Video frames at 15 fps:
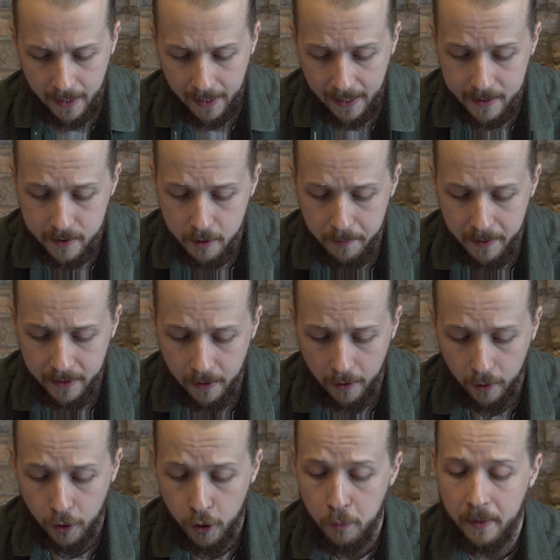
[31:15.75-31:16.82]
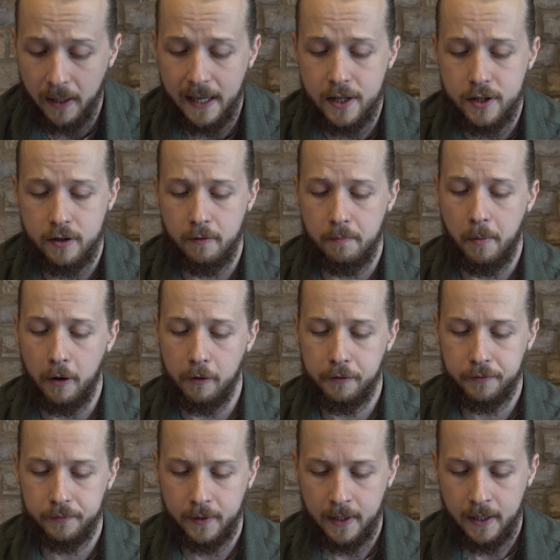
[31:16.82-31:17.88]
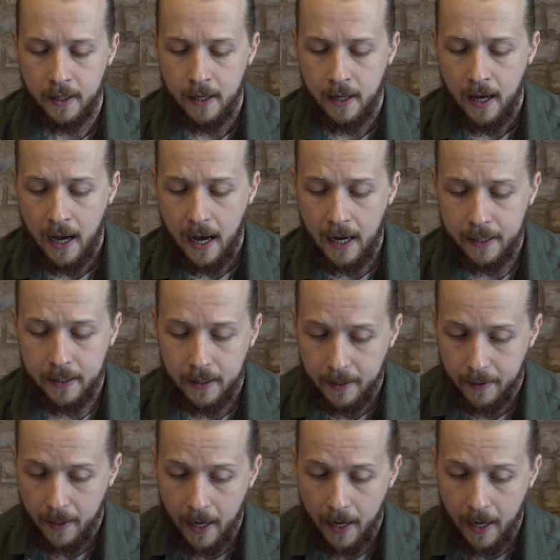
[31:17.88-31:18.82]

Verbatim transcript: It has to be the accumulation of both. And